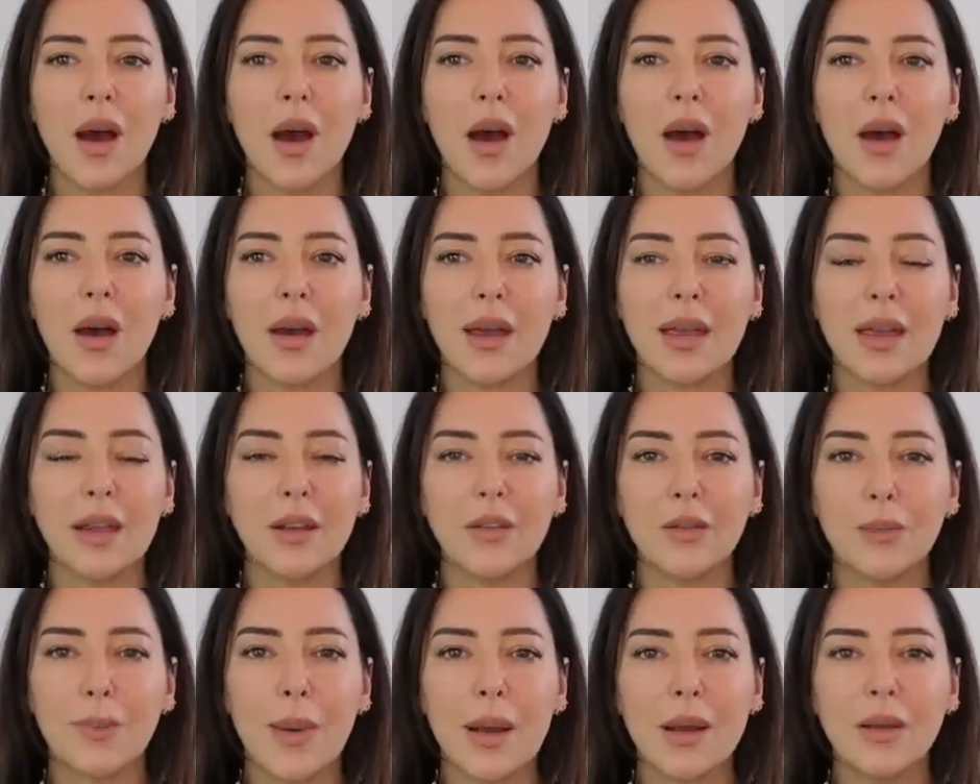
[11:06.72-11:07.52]
uh,
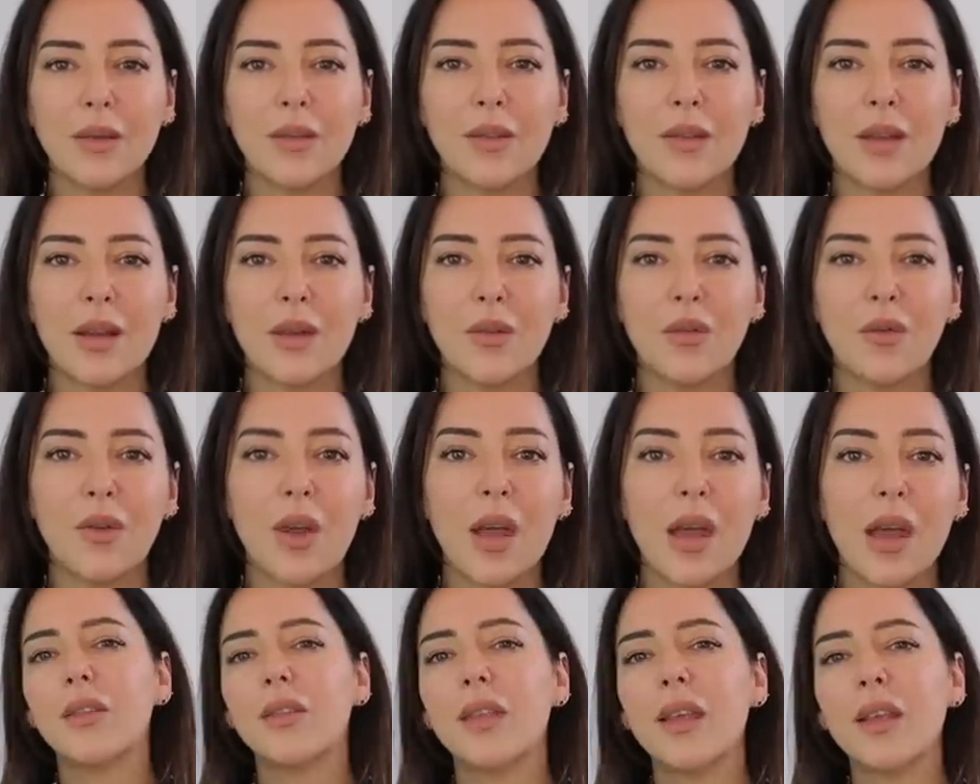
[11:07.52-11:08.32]
expensive.
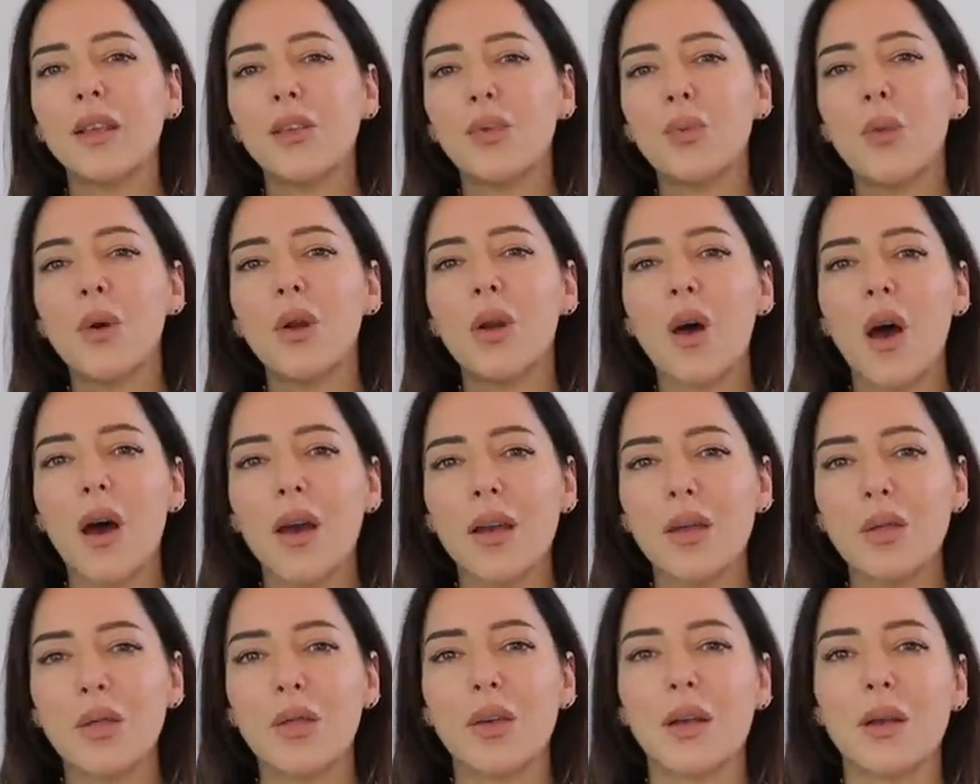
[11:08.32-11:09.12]
So that's what
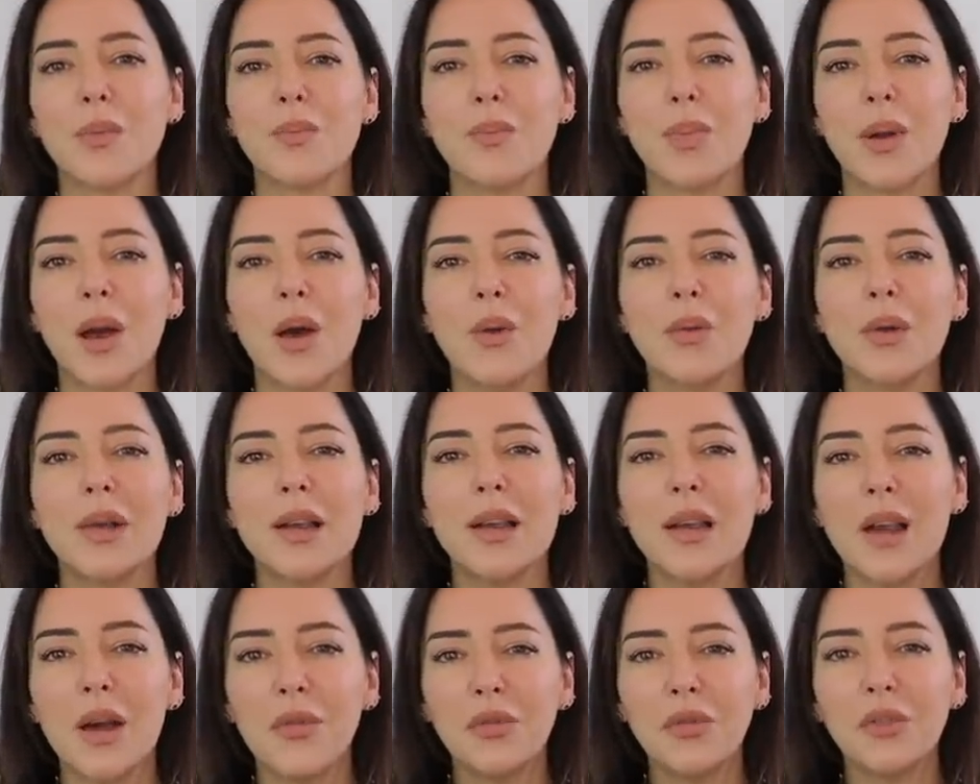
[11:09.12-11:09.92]
I think, but I would
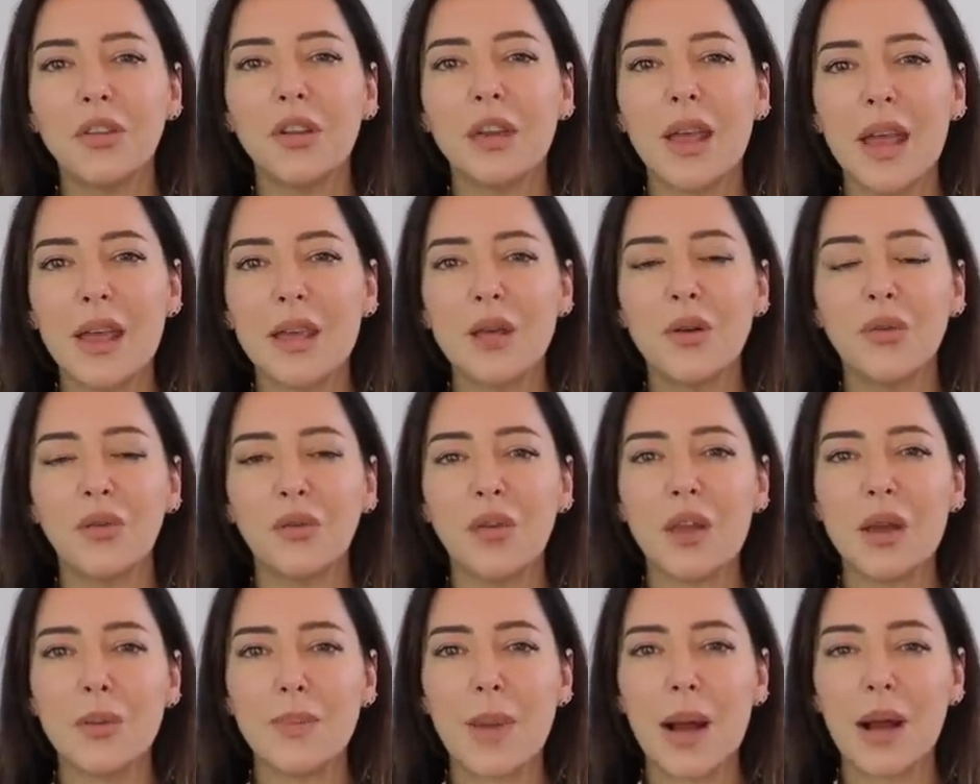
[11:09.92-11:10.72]
love to get your
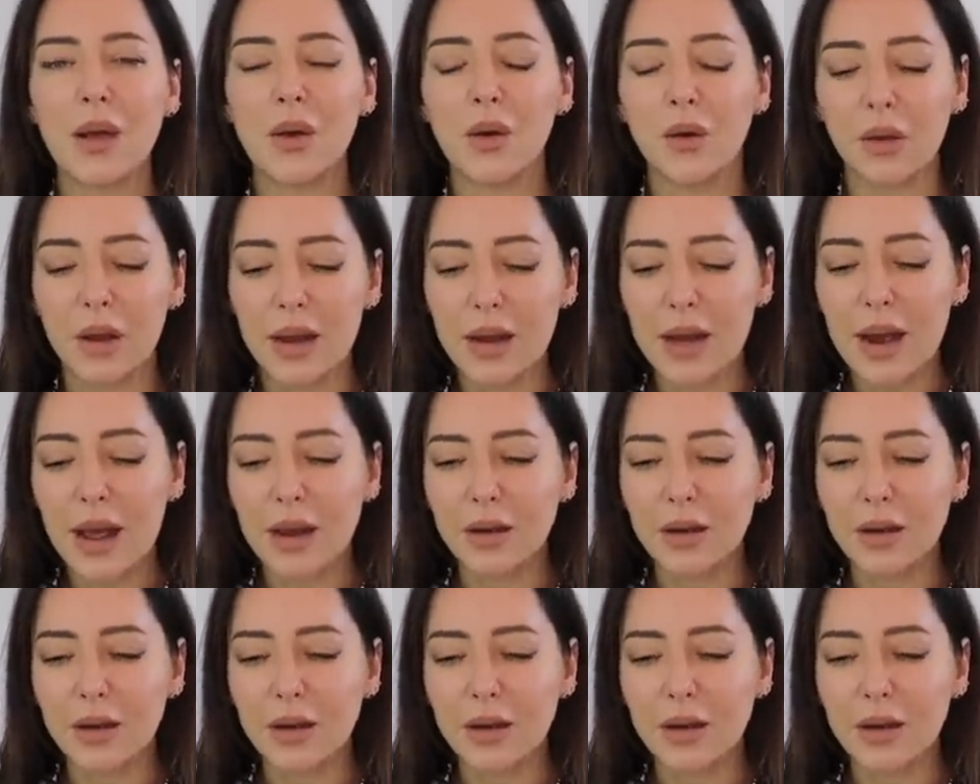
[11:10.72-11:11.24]
feedback on it.